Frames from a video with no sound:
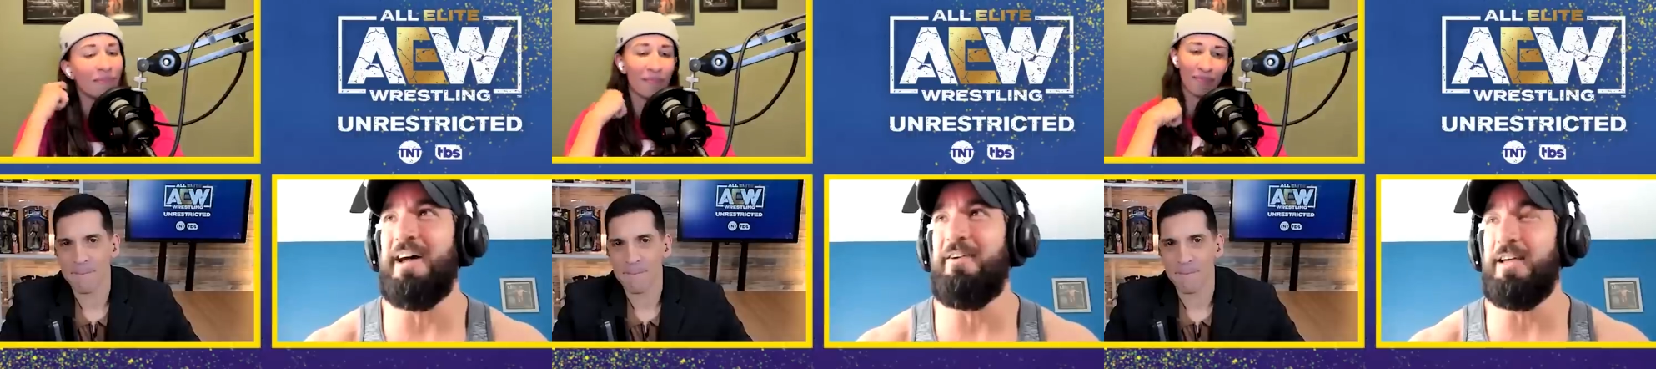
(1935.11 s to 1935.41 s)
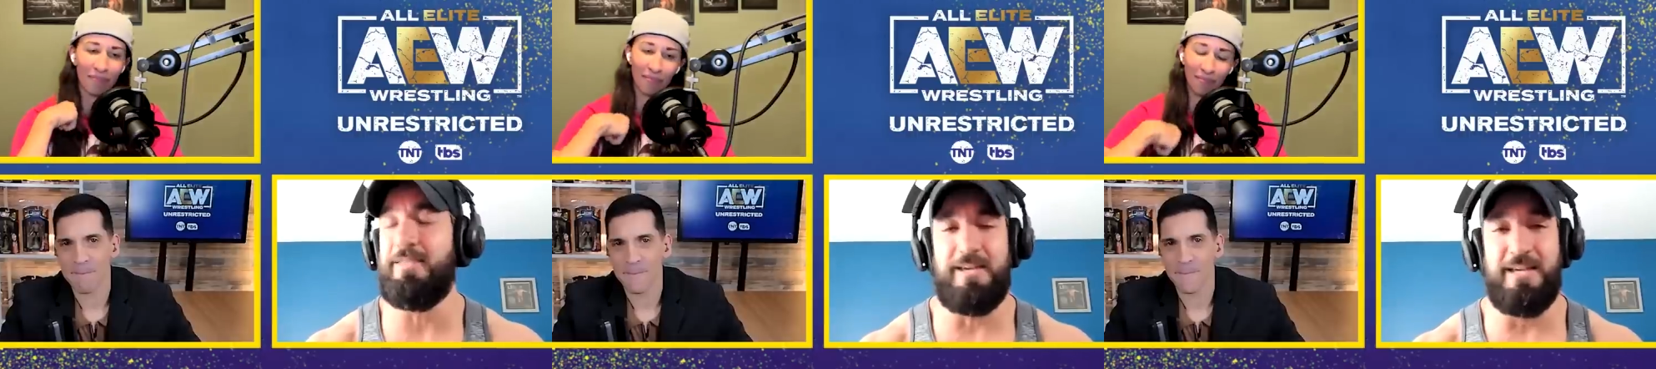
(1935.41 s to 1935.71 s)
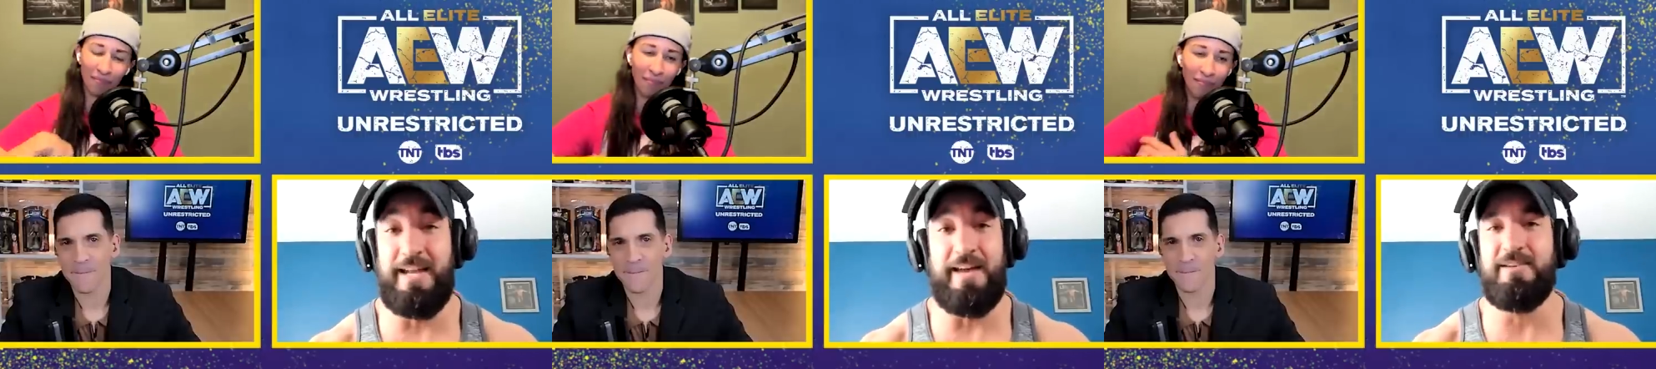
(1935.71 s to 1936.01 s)
Speaker 1: I think he
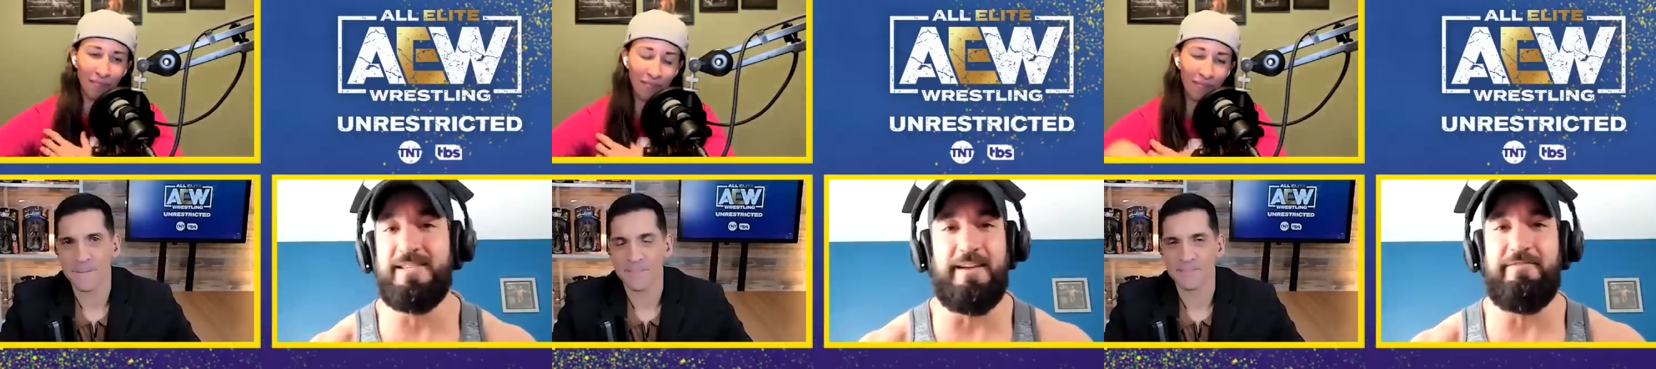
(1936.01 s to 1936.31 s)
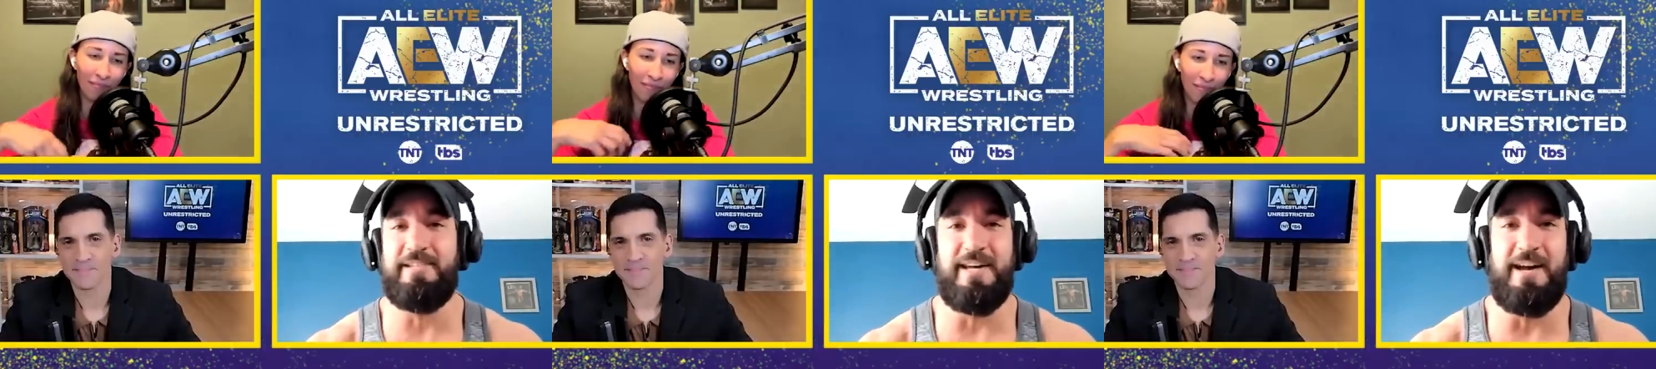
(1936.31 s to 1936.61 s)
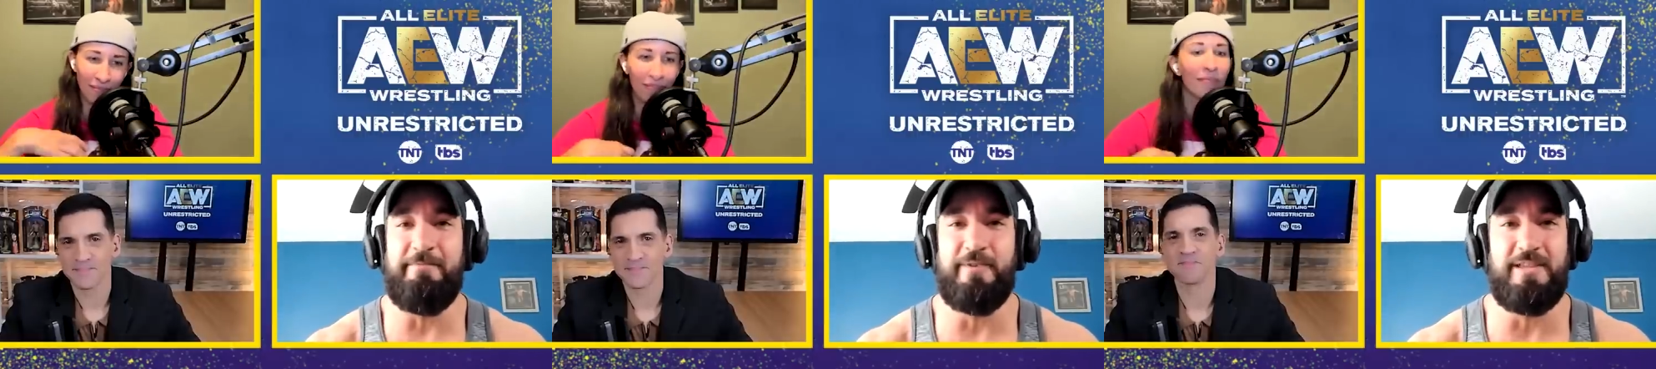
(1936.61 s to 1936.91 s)
nails it every time
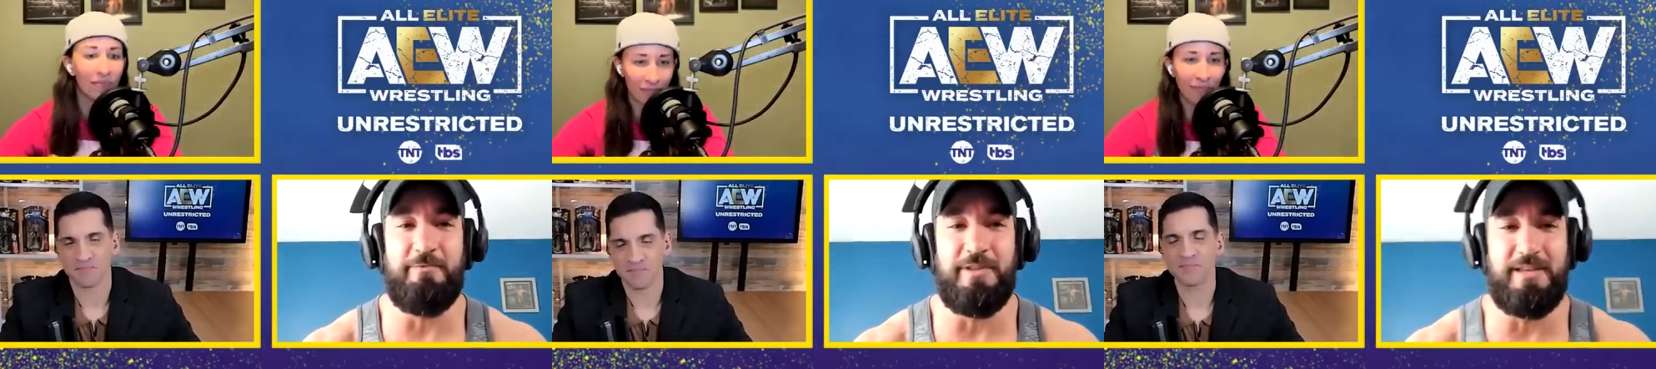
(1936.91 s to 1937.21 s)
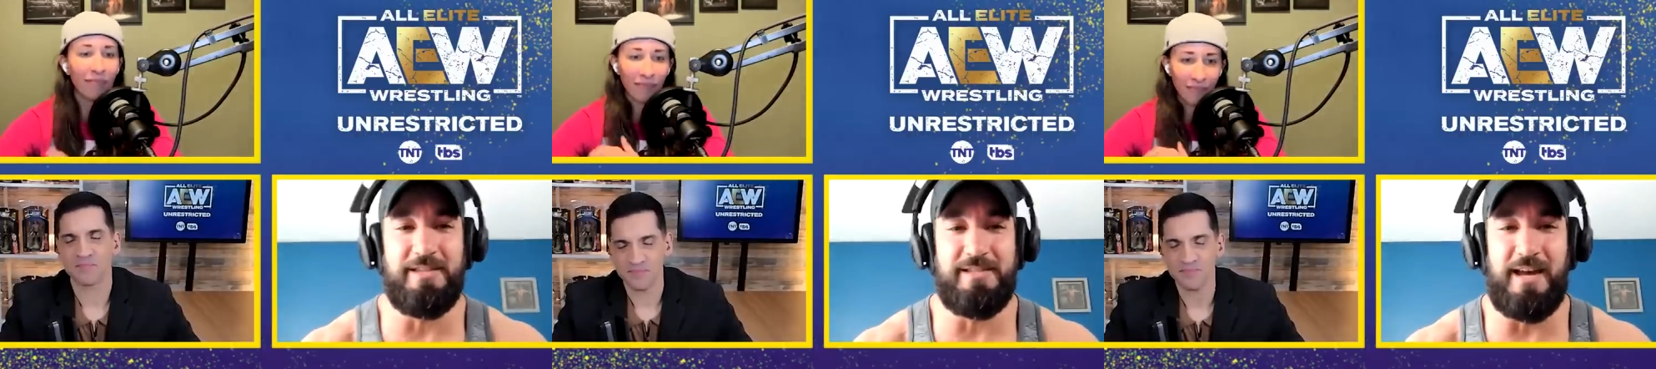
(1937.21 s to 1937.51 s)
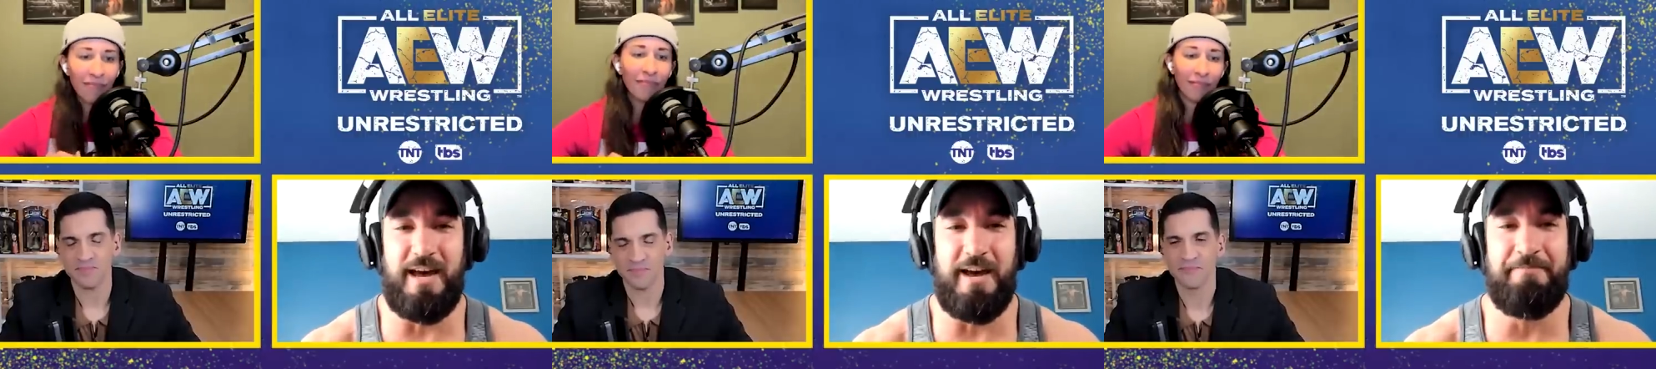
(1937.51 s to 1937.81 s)
with it with mm-hmm. his
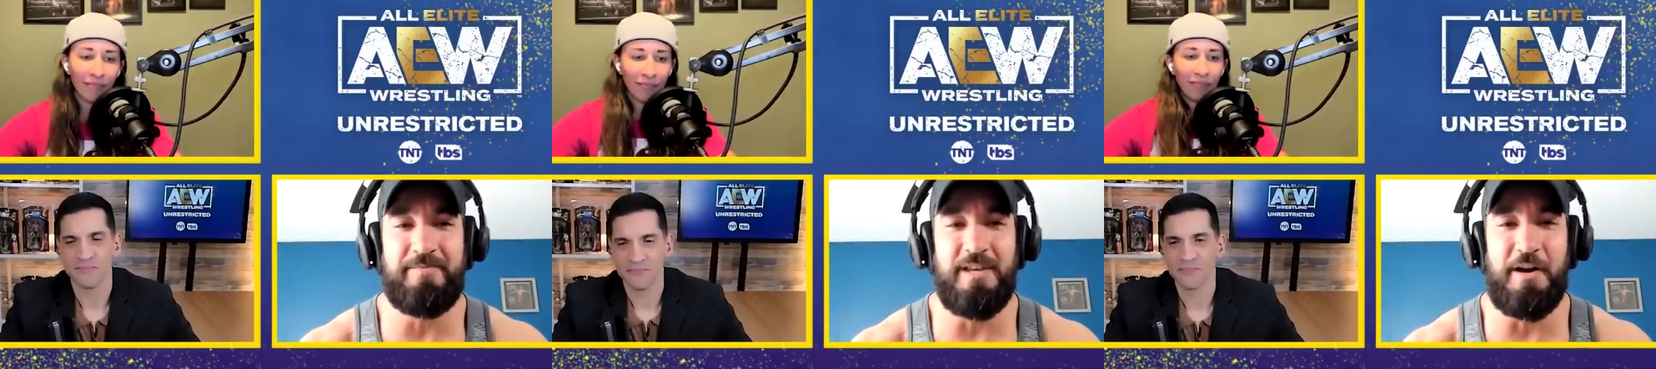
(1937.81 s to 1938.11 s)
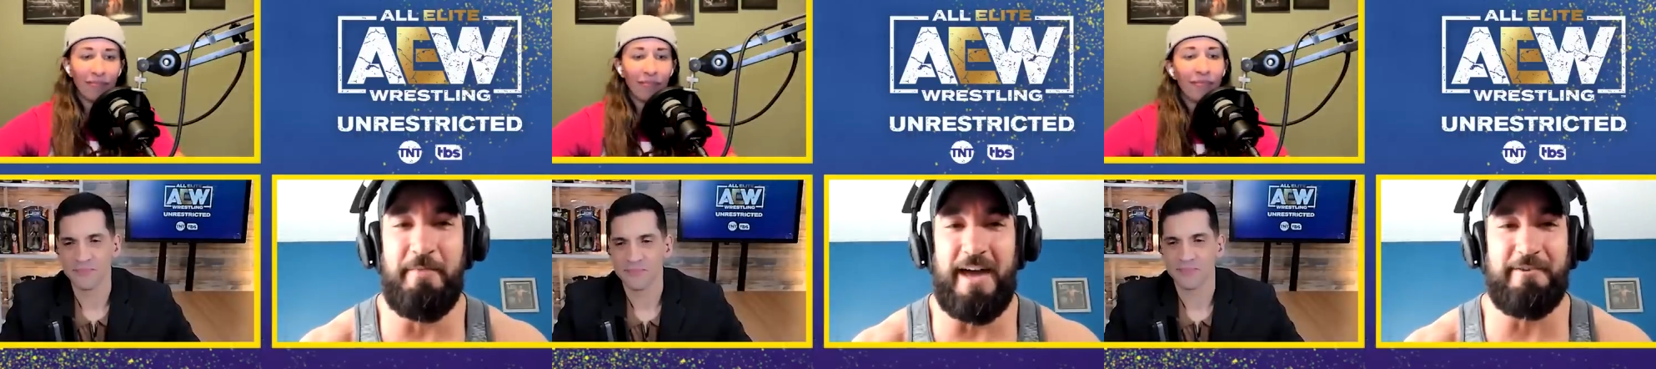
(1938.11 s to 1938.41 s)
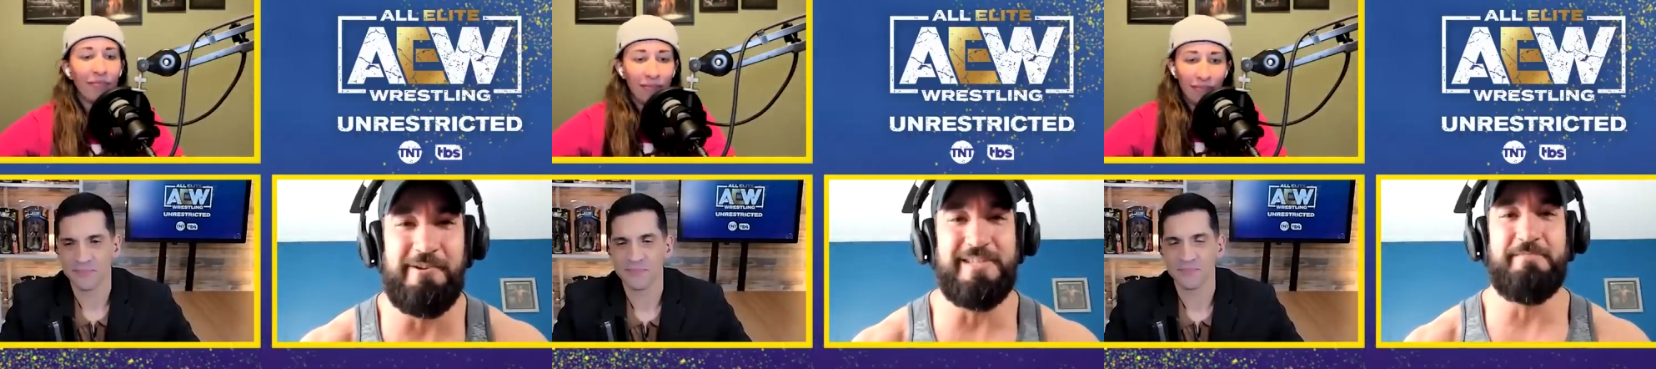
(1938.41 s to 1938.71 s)
uh, you know
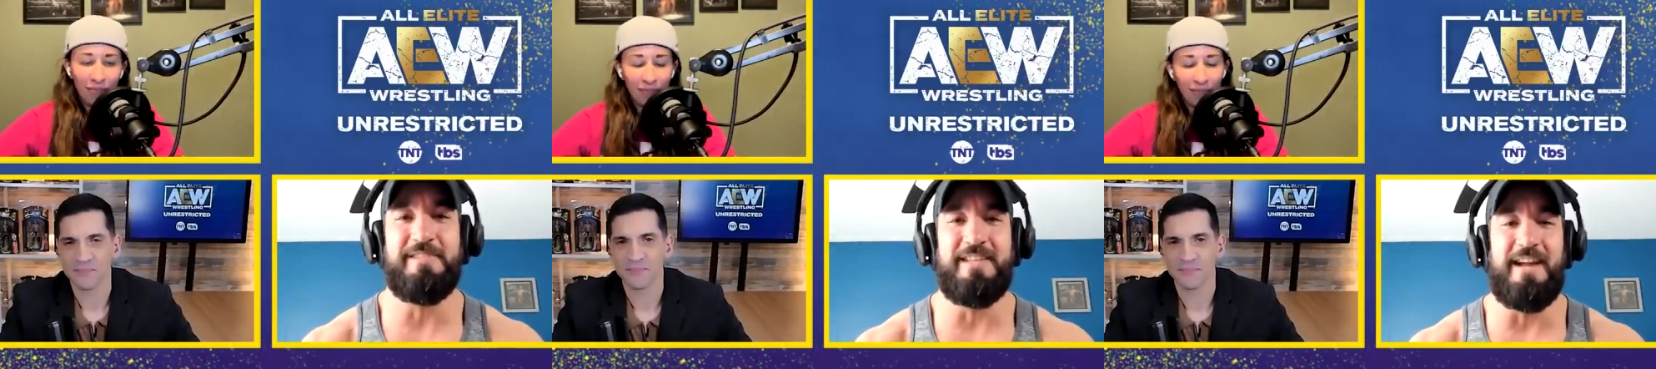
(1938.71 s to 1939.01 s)
mannerisms and